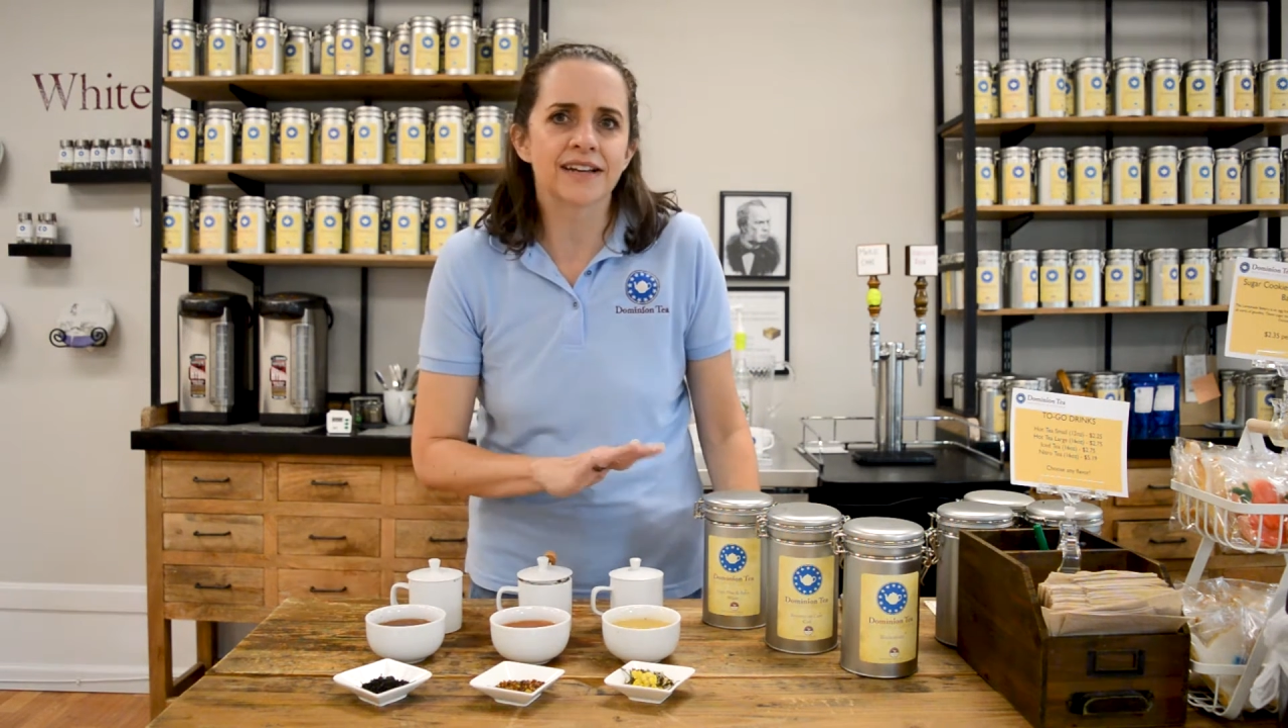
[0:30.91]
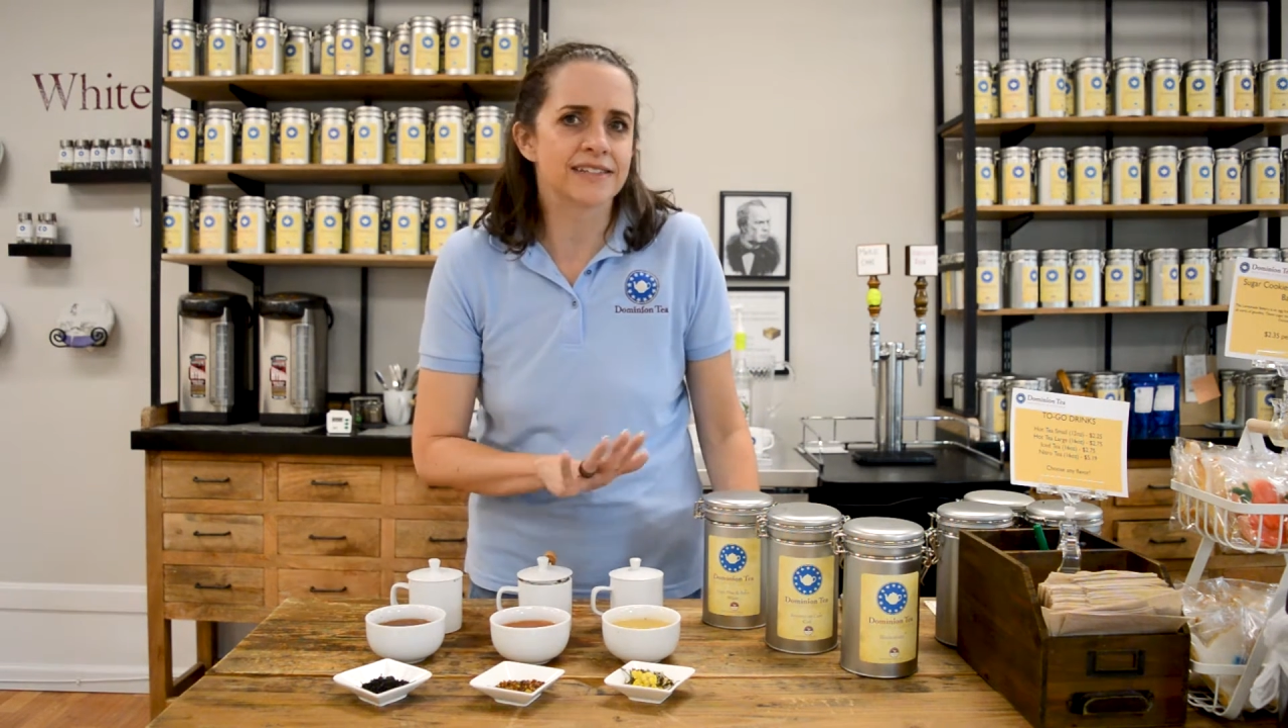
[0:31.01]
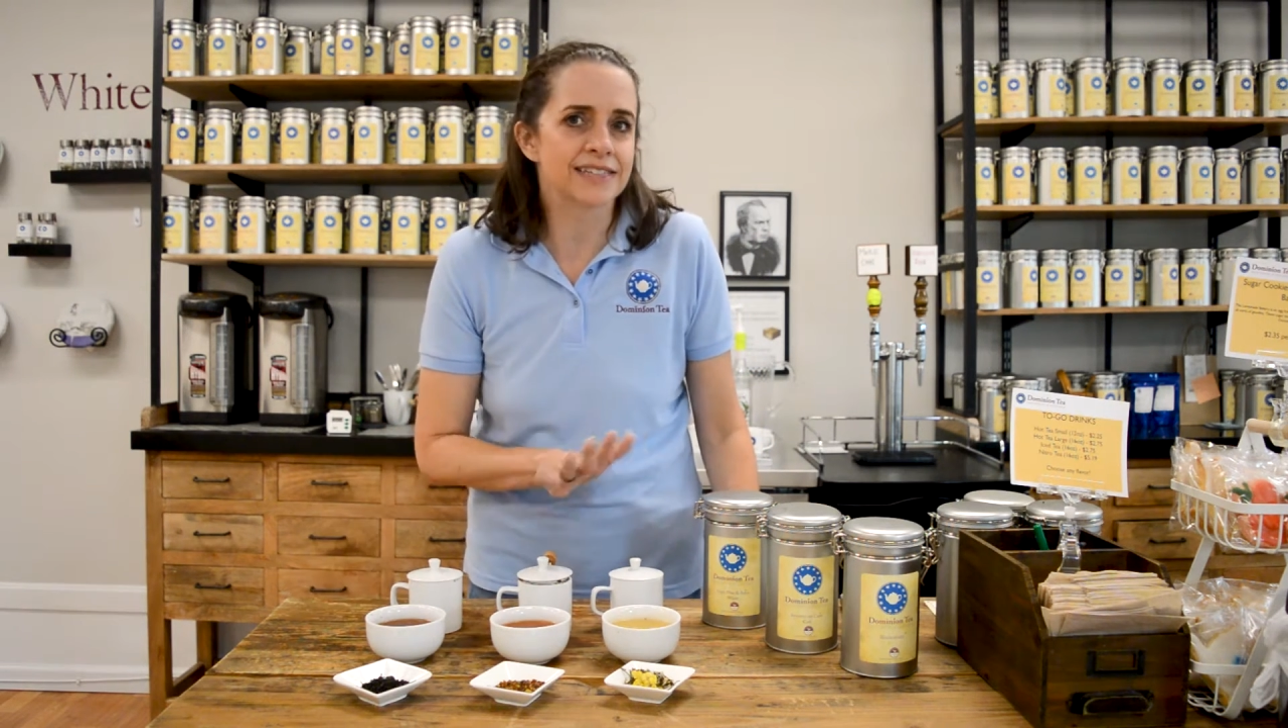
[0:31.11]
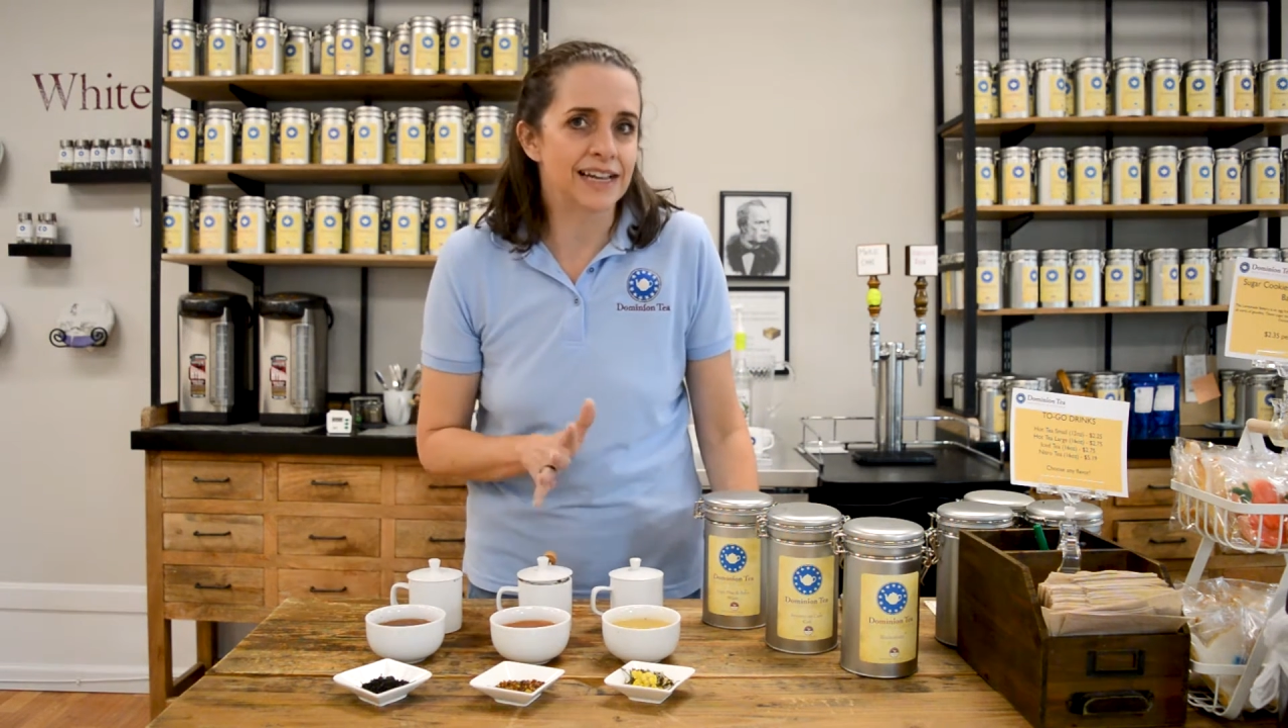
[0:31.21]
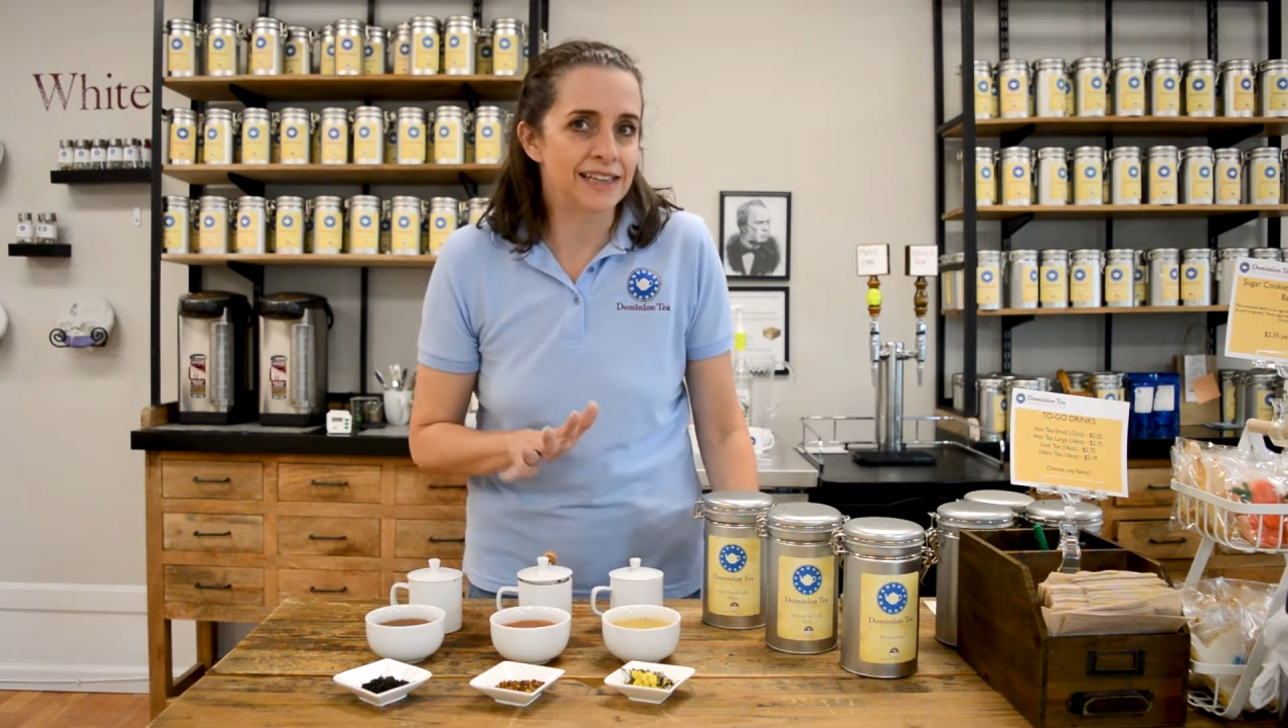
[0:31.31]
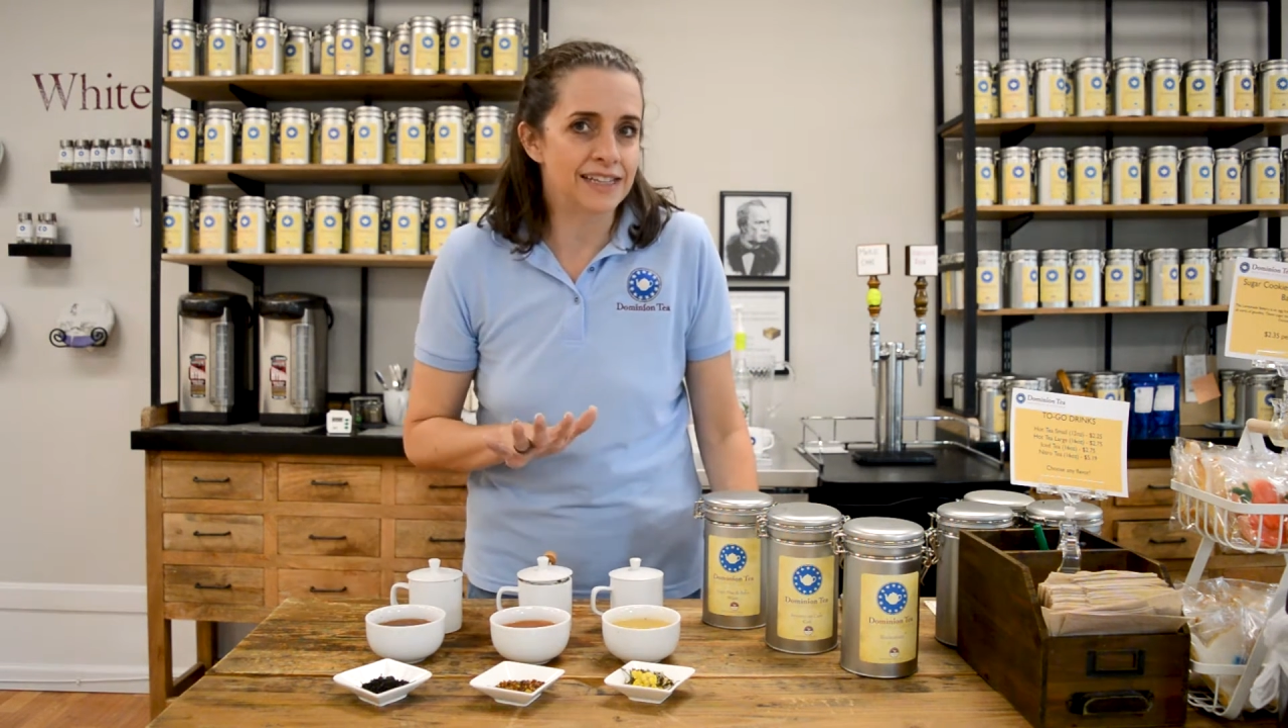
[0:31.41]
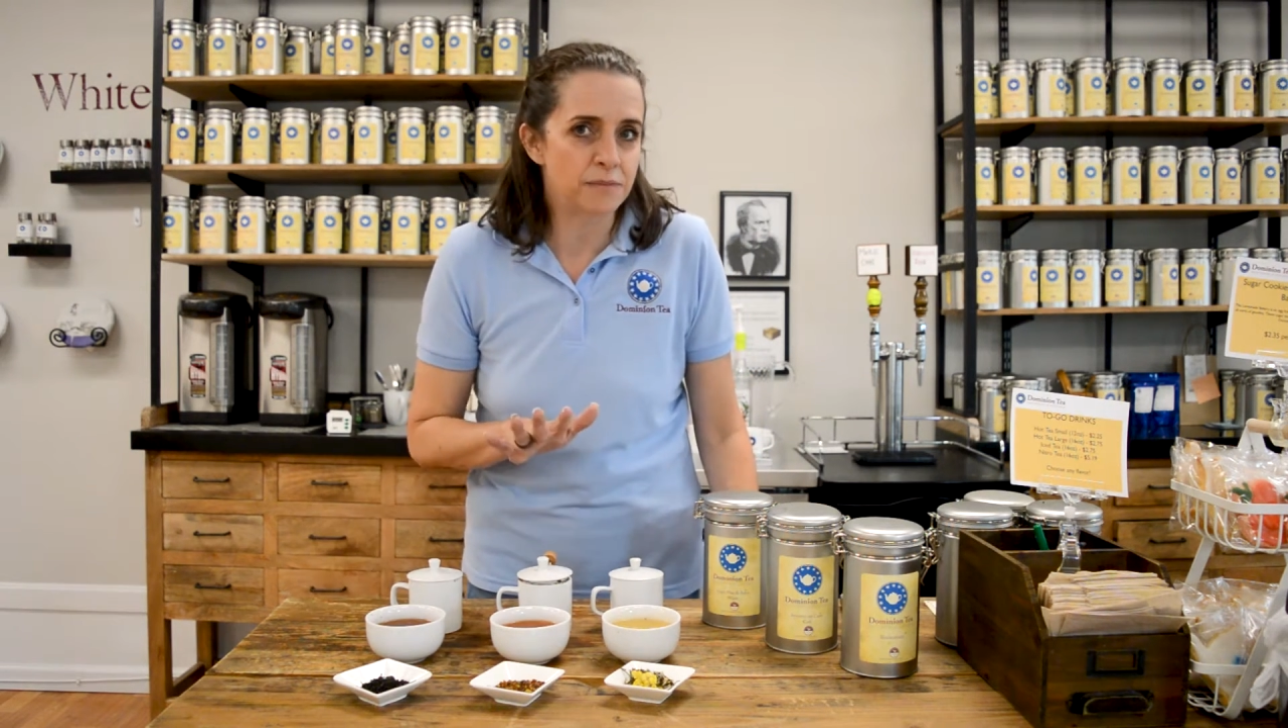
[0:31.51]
kind of slightly